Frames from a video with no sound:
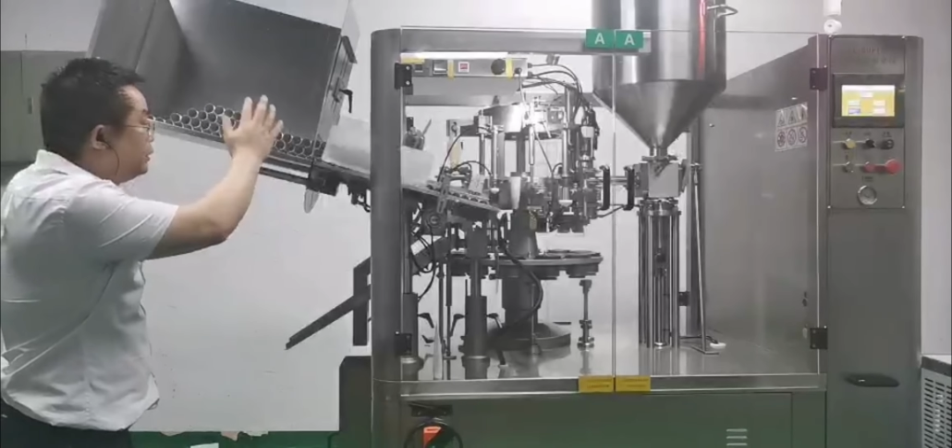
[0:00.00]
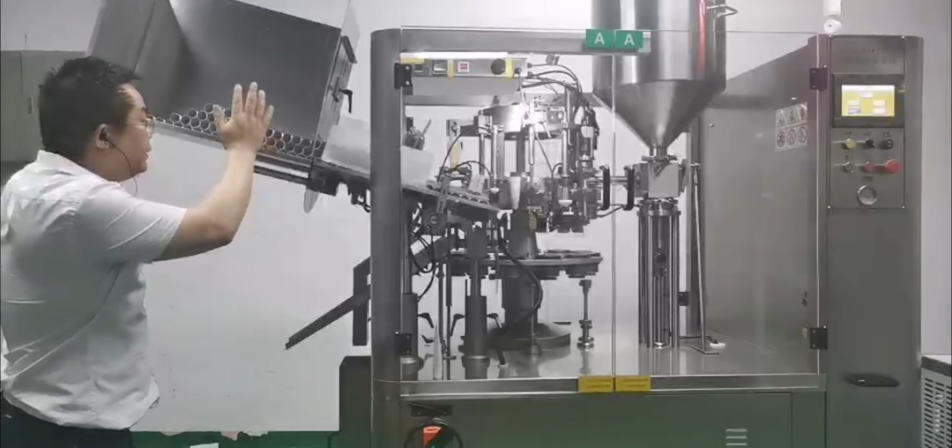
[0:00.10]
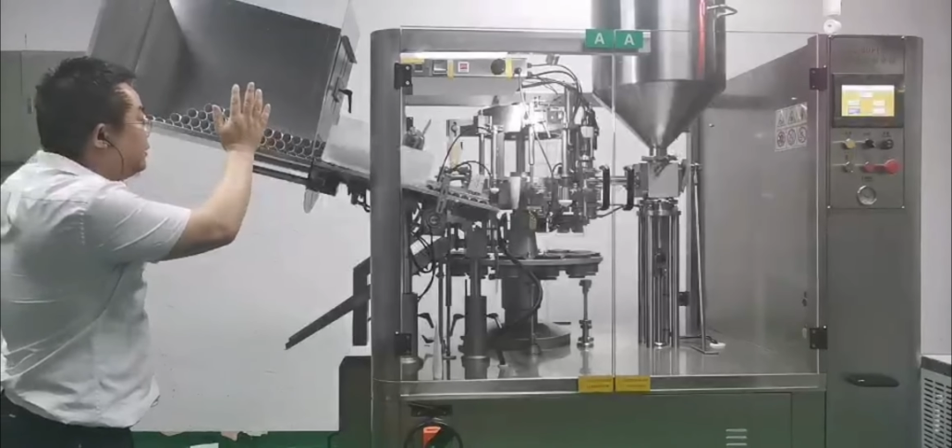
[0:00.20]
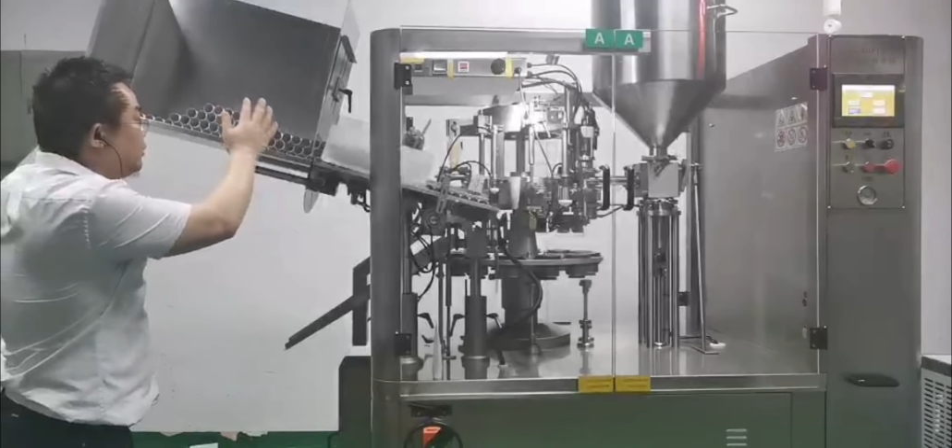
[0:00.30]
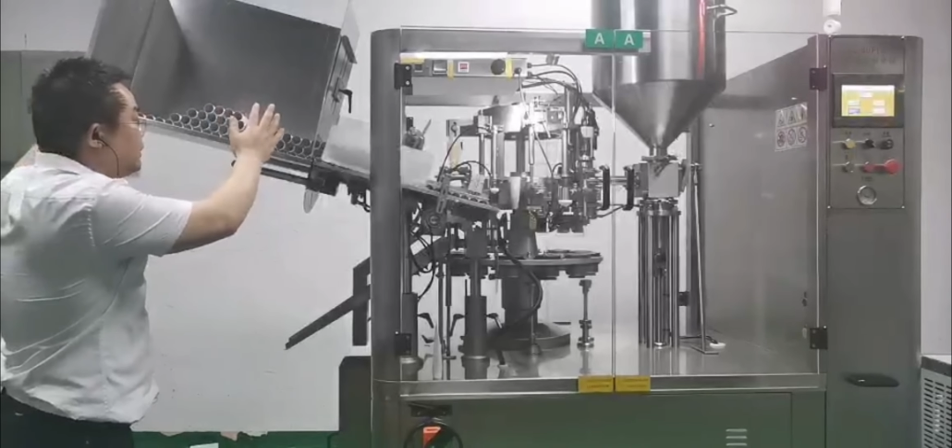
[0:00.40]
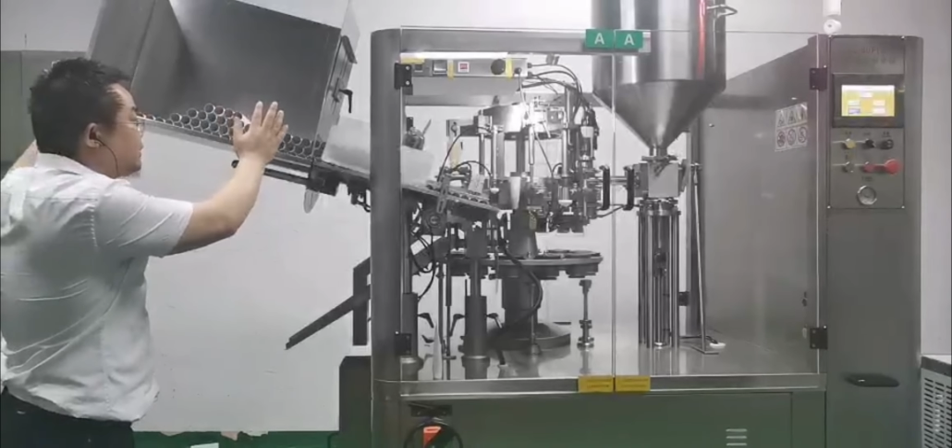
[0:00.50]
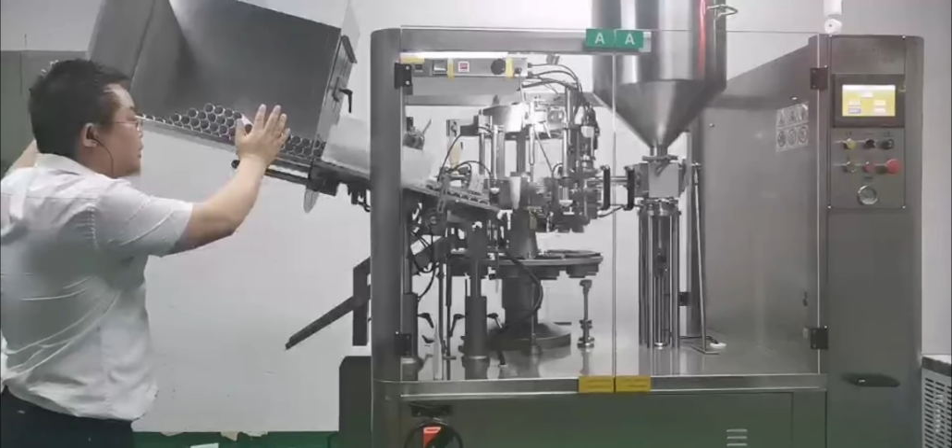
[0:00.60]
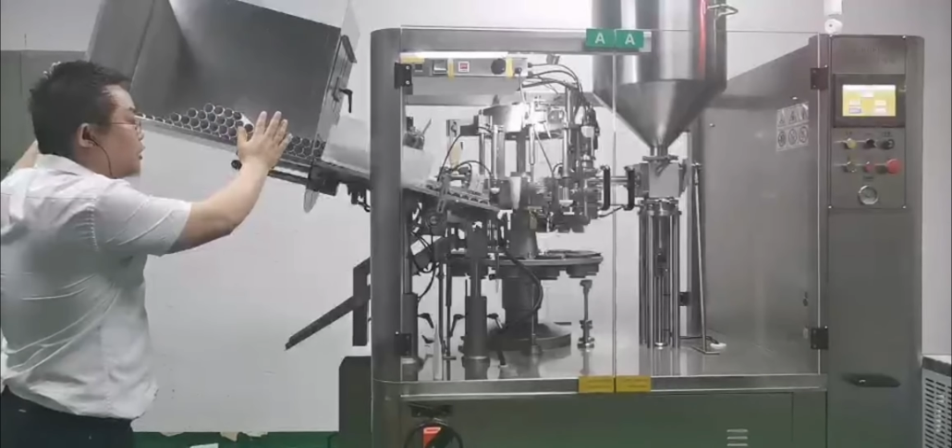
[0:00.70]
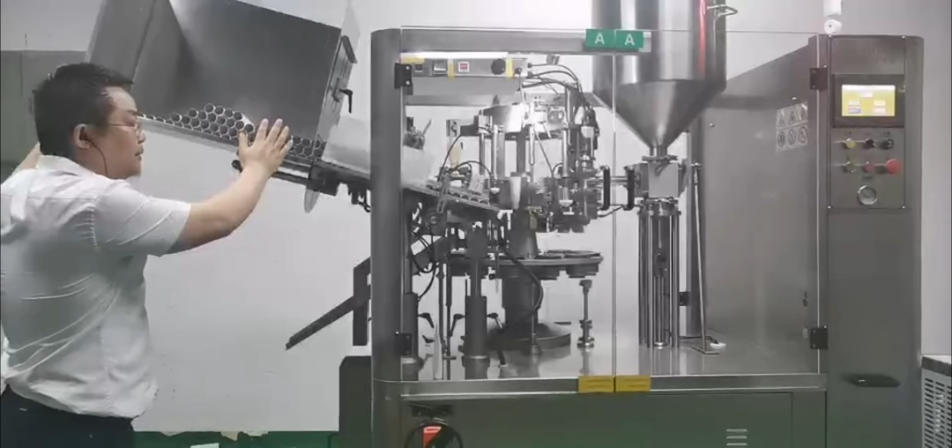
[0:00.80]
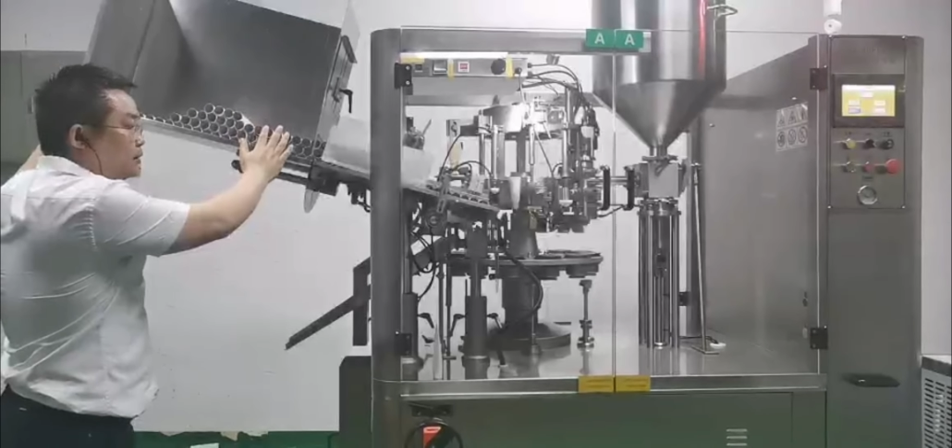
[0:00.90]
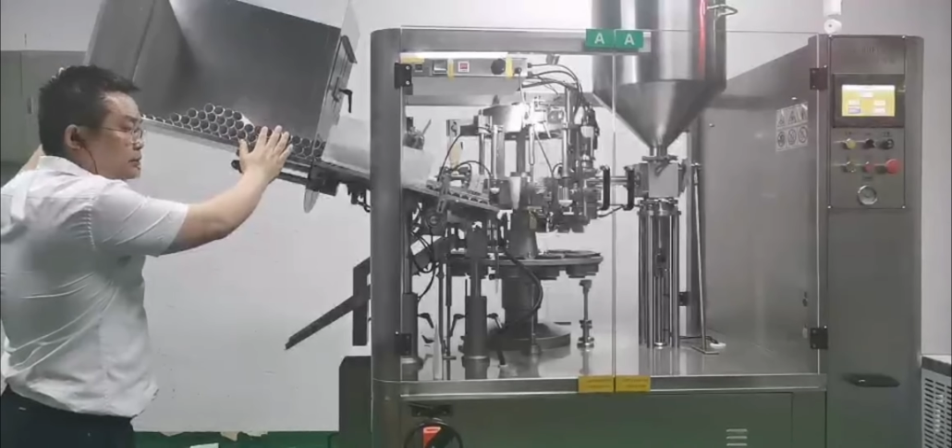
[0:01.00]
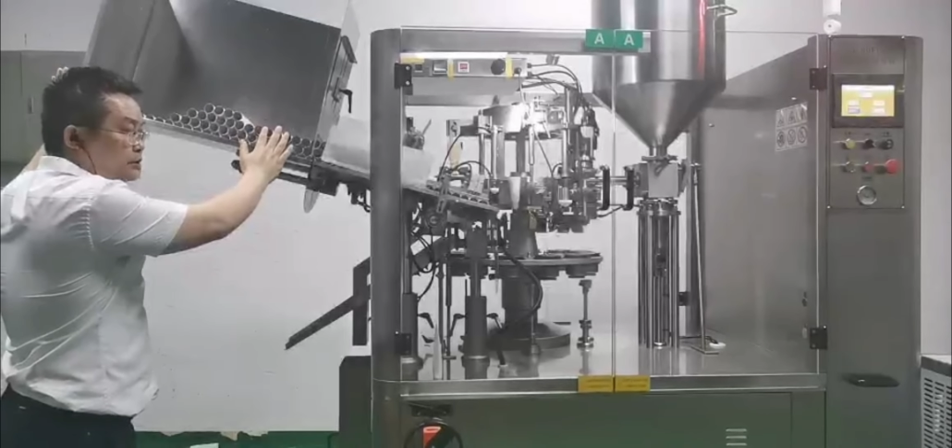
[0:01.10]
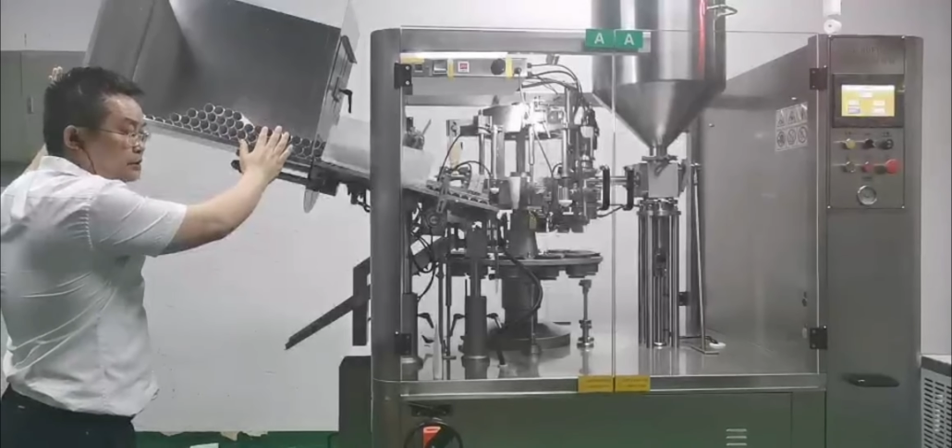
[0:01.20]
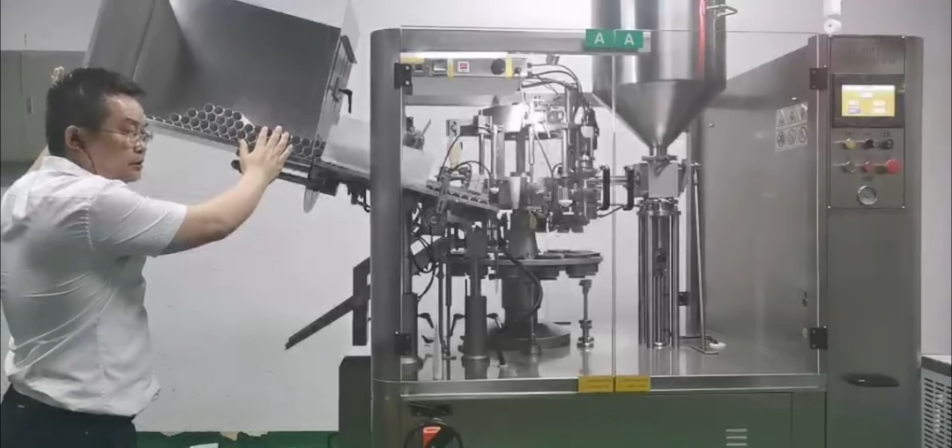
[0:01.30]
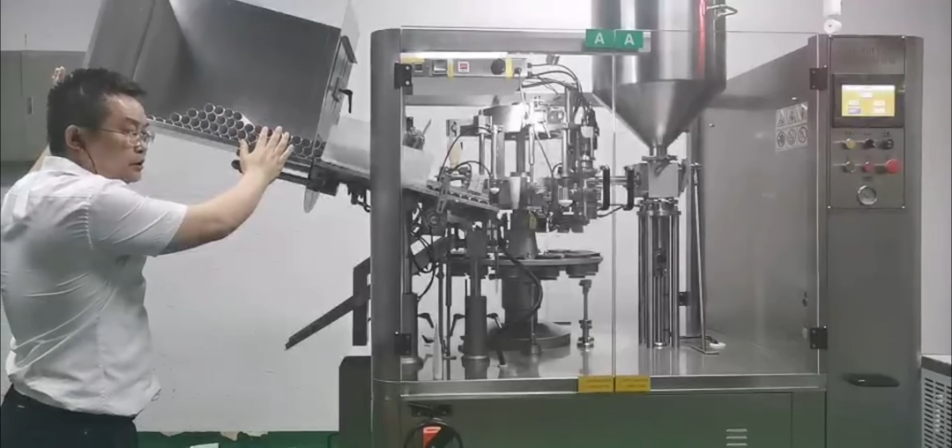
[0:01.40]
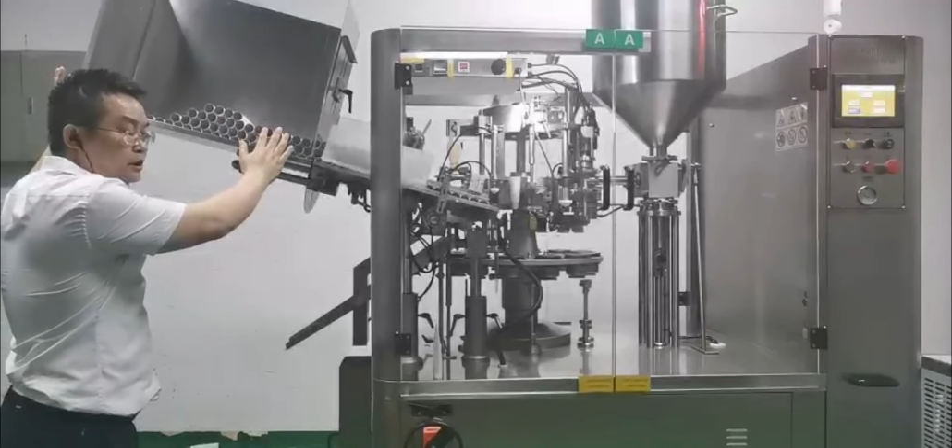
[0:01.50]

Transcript: into these hoppers.